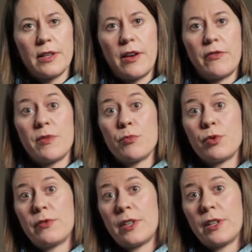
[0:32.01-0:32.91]
of
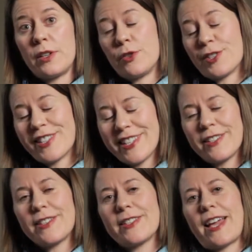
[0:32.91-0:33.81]
improving your
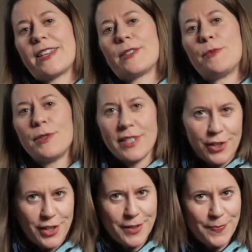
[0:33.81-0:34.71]
skills as a
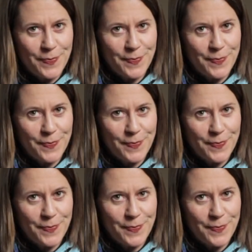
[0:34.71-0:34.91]
musician.